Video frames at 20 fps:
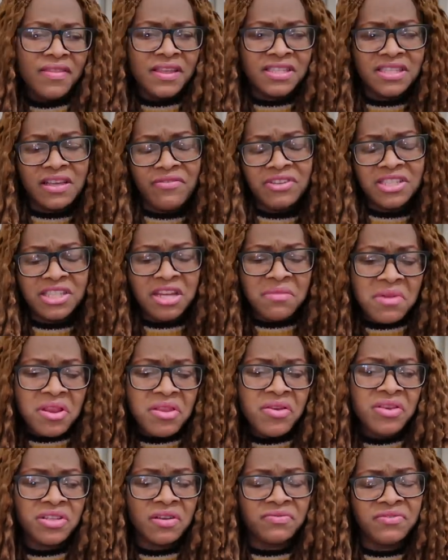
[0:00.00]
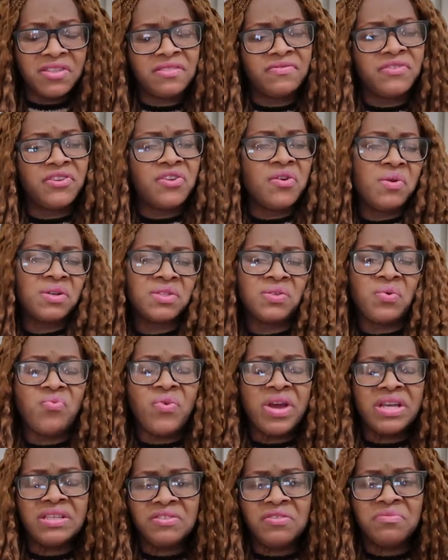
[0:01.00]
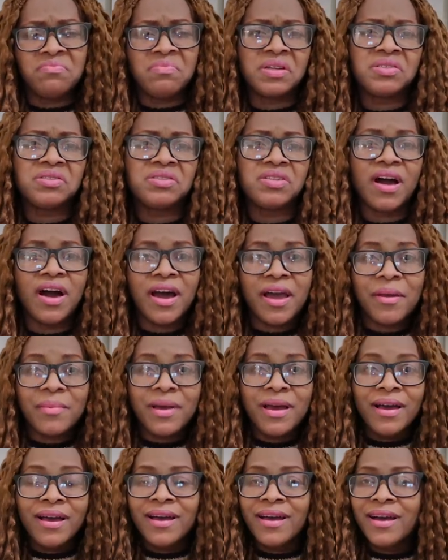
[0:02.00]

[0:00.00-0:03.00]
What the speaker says: The 17 minutes of this video was a waste of my time.